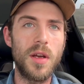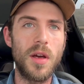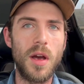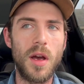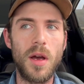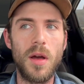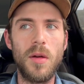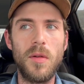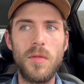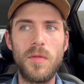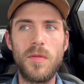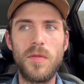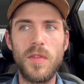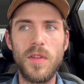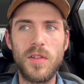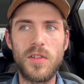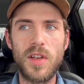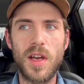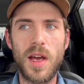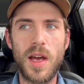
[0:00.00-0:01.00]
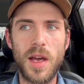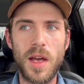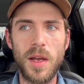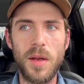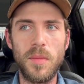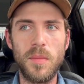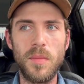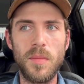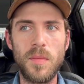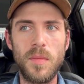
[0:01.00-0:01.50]
of the
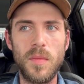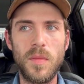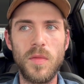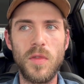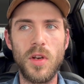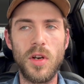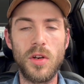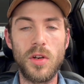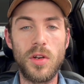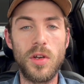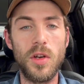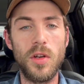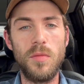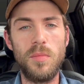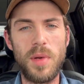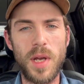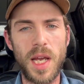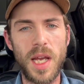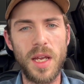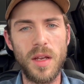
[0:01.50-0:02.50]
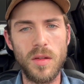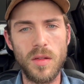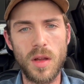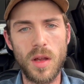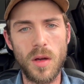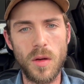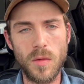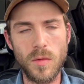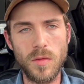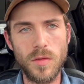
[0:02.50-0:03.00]
time they're good paying
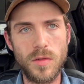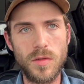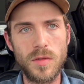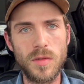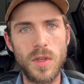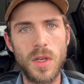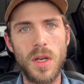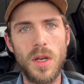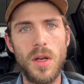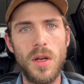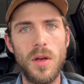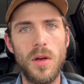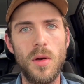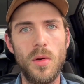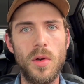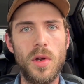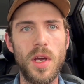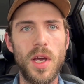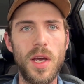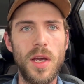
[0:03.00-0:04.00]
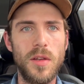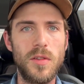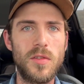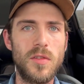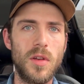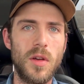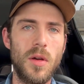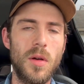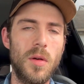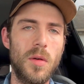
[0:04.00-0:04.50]
loads. Okay,
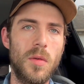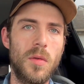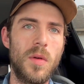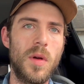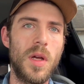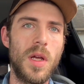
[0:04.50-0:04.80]
so